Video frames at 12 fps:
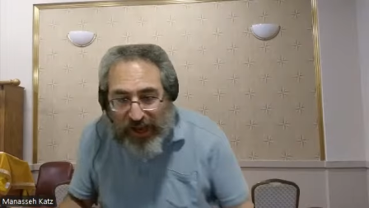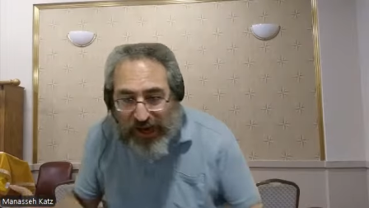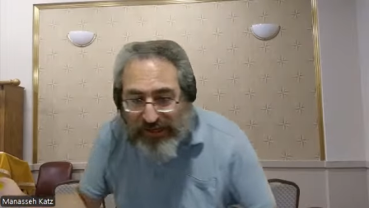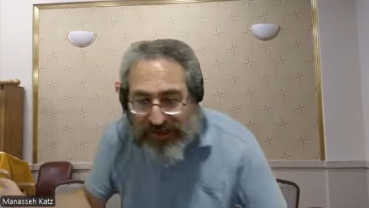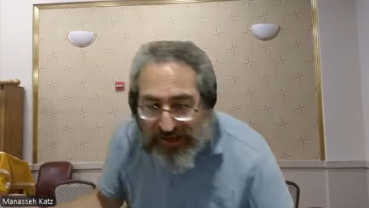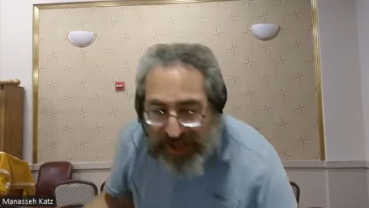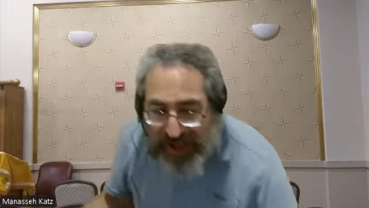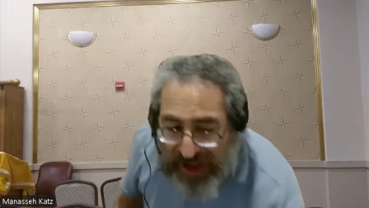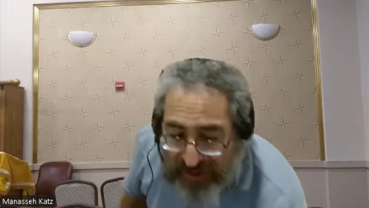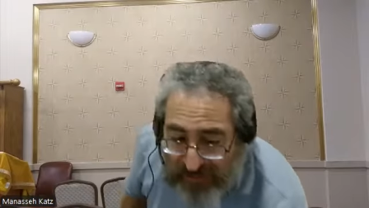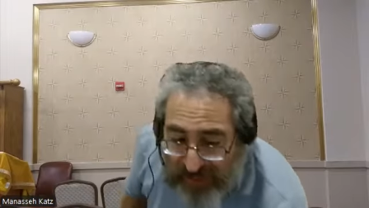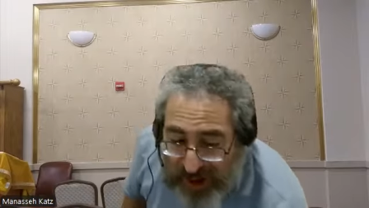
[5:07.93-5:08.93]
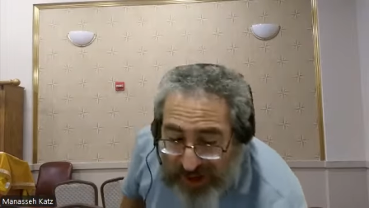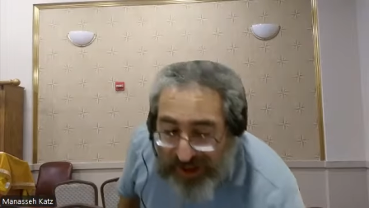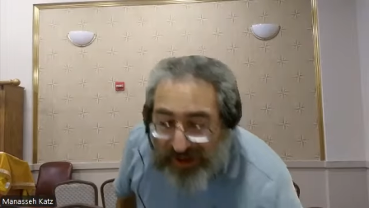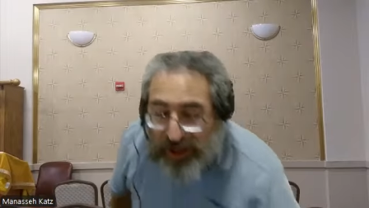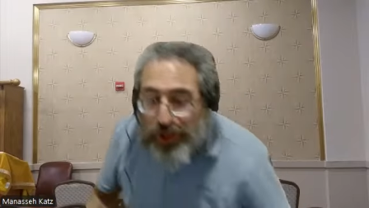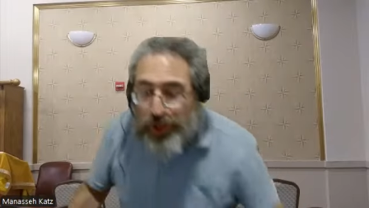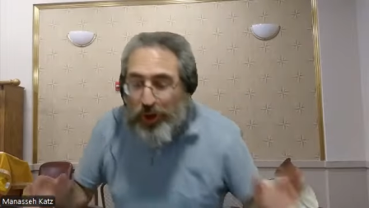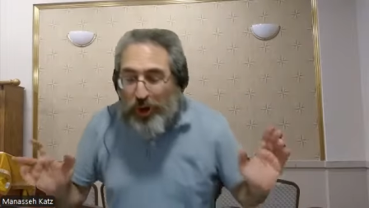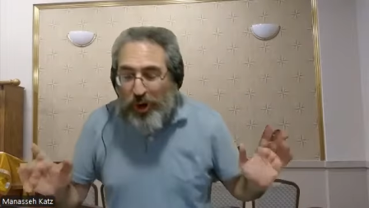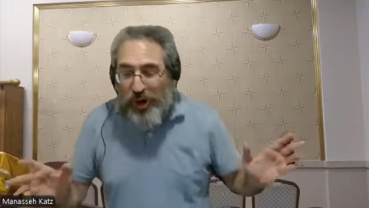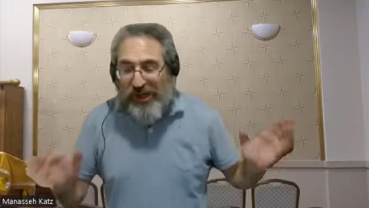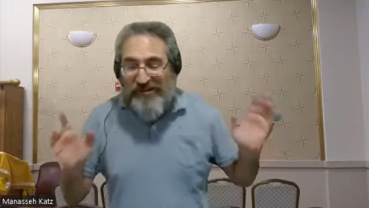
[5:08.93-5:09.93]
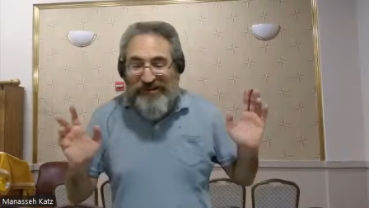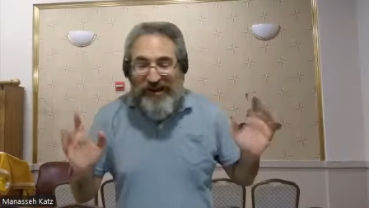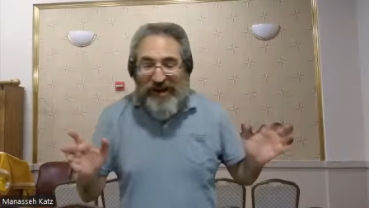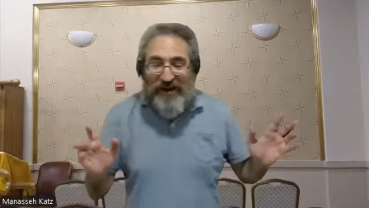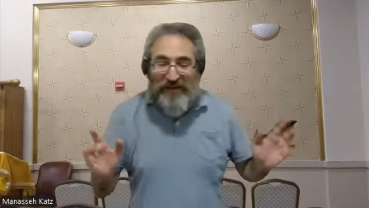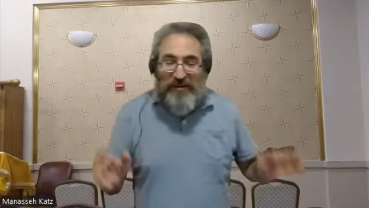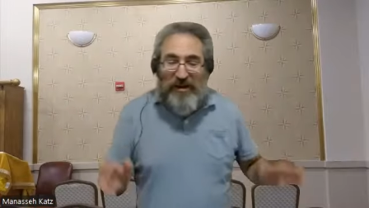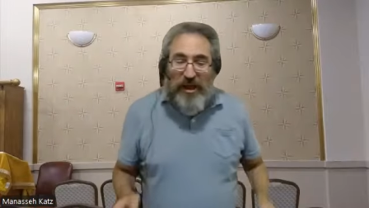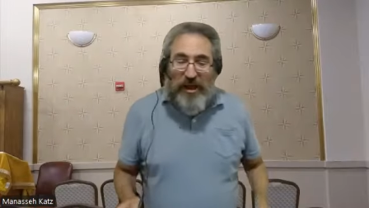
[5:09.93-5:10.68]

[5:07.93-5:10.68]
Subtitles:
I did that, and within 30 seconds,